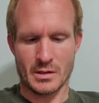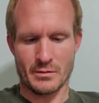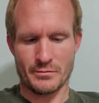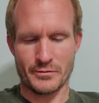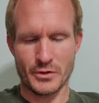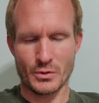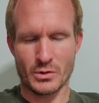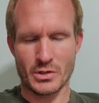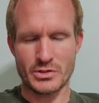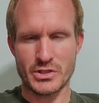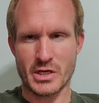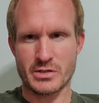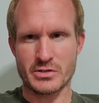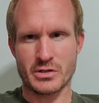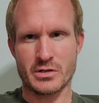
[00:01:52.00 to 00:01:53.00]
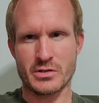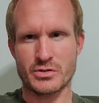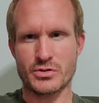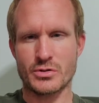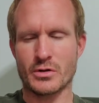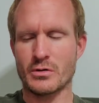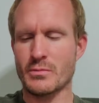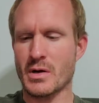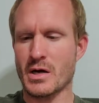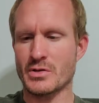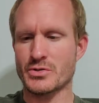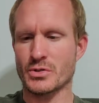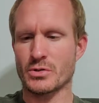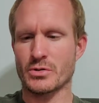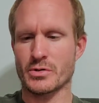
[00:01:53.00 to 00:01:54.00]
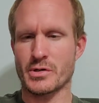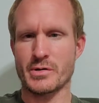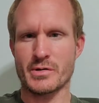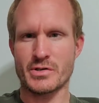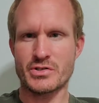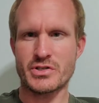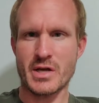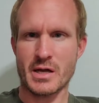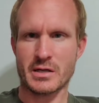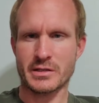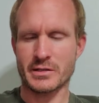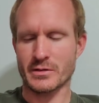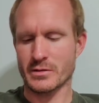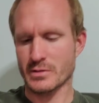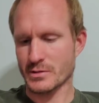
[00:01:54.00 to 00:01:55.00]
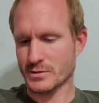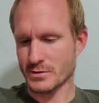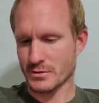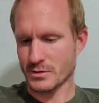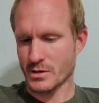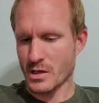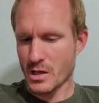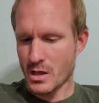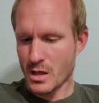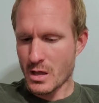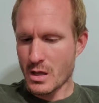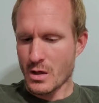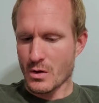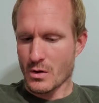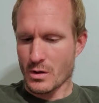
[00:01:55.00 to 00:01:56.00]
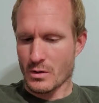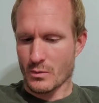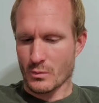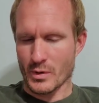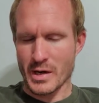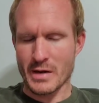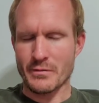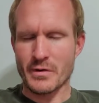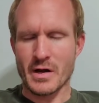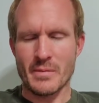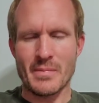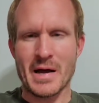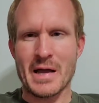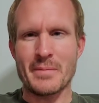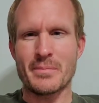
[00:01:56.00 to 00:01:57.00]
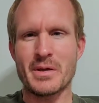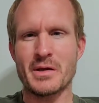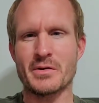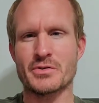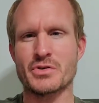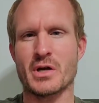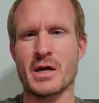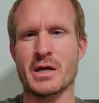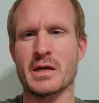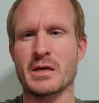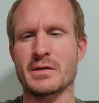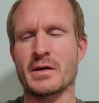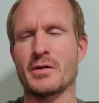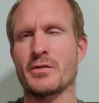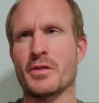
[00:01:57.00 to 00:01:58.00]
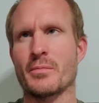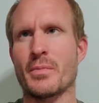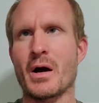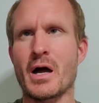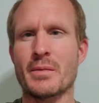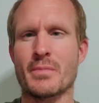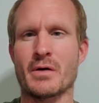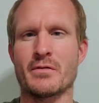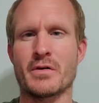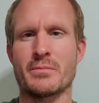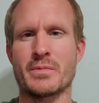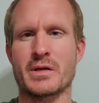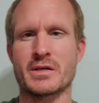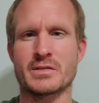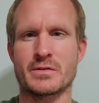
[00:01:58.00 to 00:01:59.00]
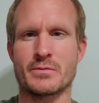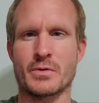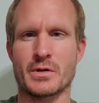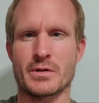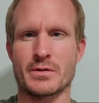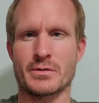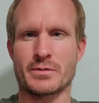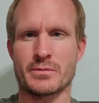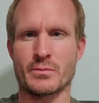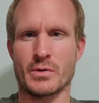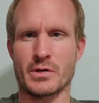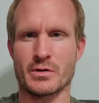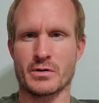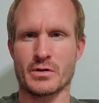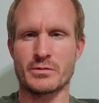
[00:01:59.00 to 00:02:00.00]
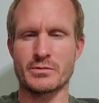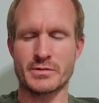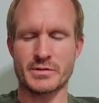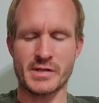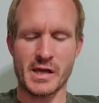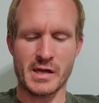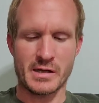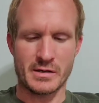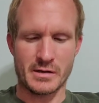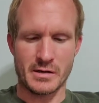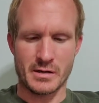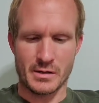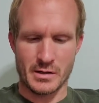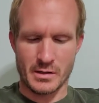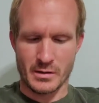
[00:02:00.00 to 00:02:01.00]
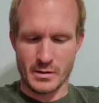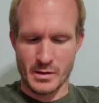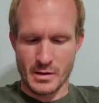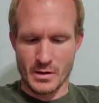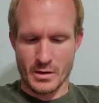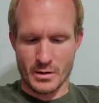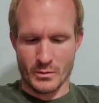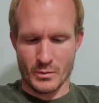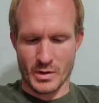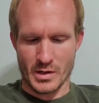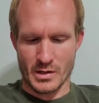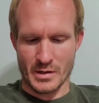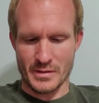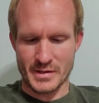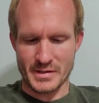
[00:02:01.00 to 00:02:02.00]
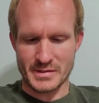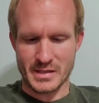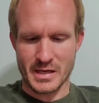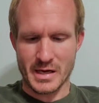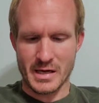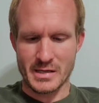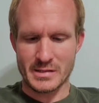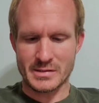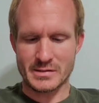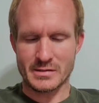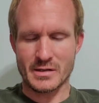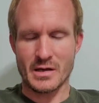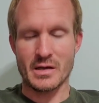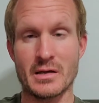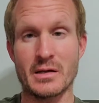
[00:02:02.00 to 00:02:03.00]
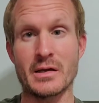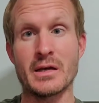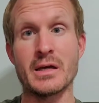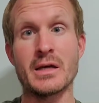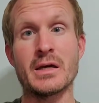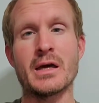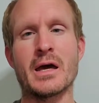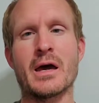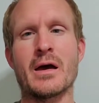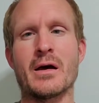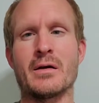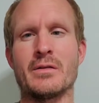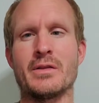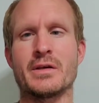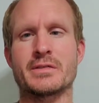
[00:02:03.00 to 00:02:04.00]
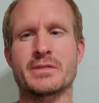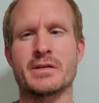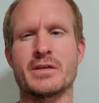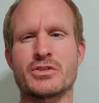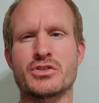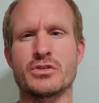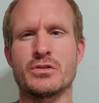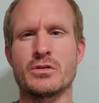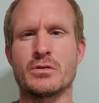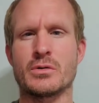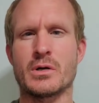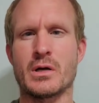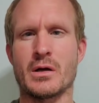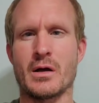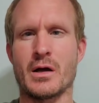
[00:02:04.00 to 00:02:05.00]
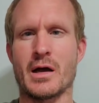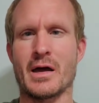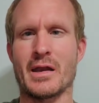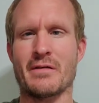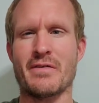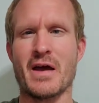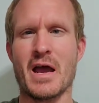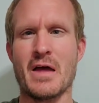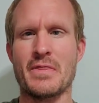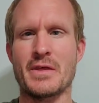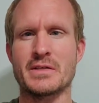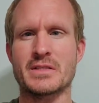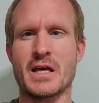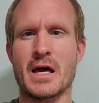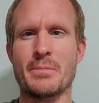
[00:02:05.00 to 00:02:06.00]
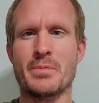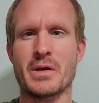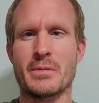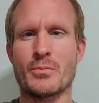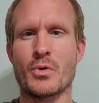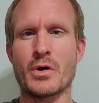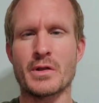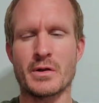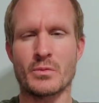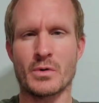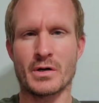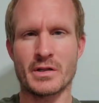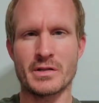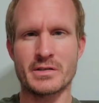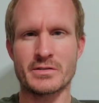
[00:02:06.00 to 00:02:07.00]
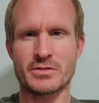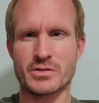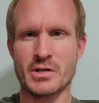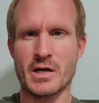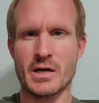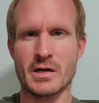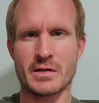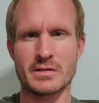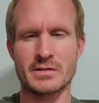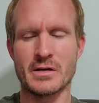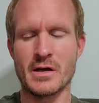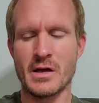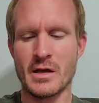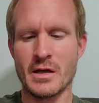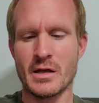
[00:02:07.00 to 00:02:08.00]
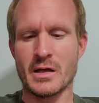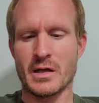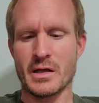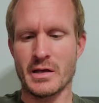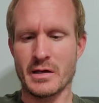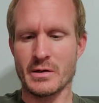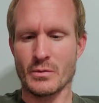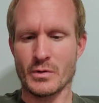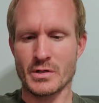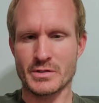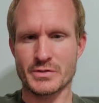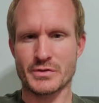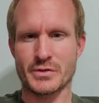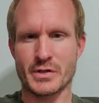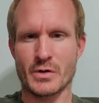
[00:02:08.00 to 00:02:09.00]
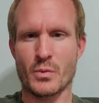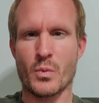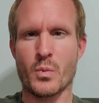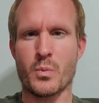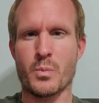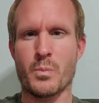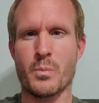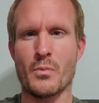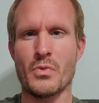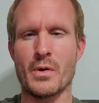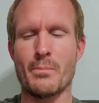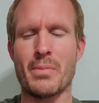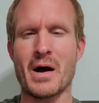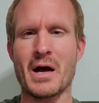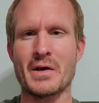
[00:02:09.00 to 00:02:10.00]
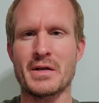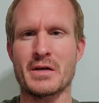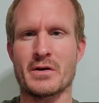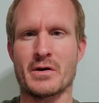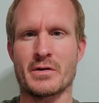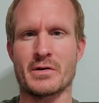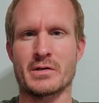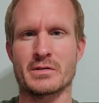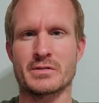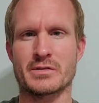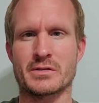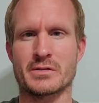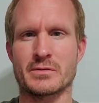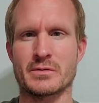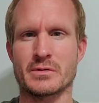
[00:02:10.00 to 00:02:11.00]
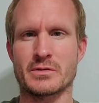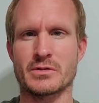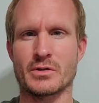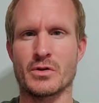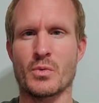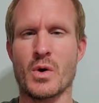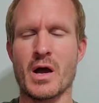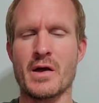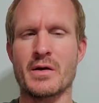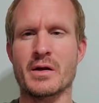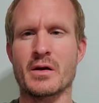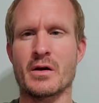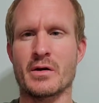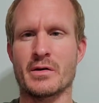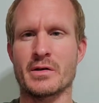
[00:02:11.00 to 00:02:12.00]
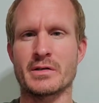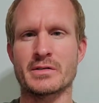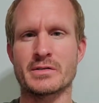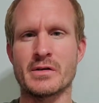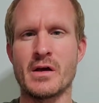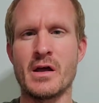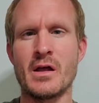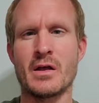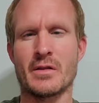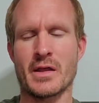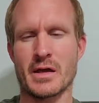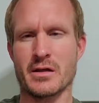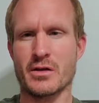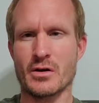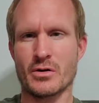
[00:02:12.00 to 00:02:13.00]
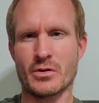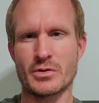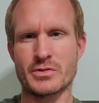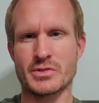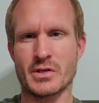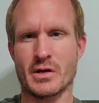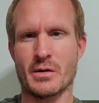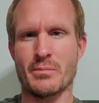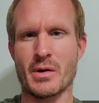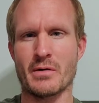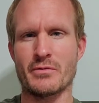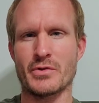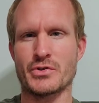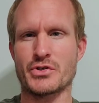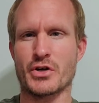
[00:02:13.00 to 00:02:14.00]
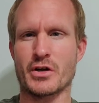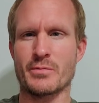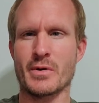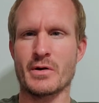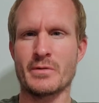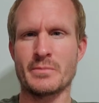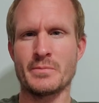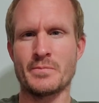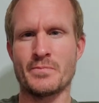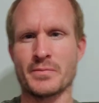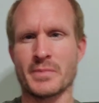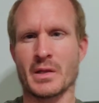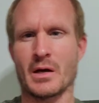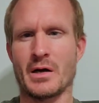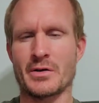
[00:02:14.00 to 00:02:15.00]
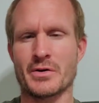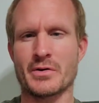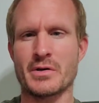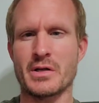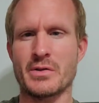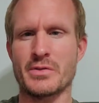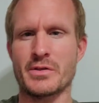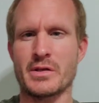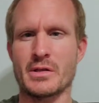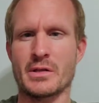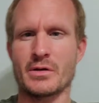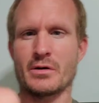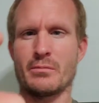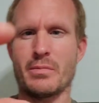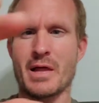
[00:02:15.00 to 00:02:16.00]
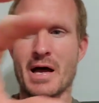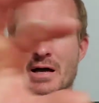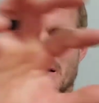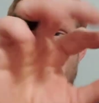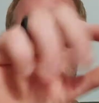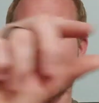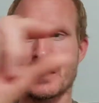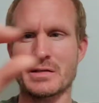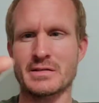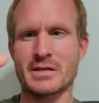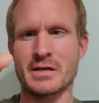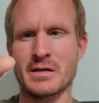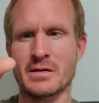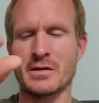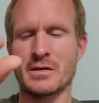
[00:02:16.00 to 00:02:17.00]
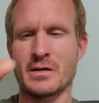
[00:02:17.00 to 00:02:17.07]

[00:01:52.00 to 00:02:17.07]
fuel injection control module, or your injectors, or whatever it might be, to try and get down to the bottom of it because of what your codes are saying. Well, in this case, this issue, and I've had this happen in more than one of these trucks, it was the body harness, so the wiring harness that goes above the turbo underneath the little black casing.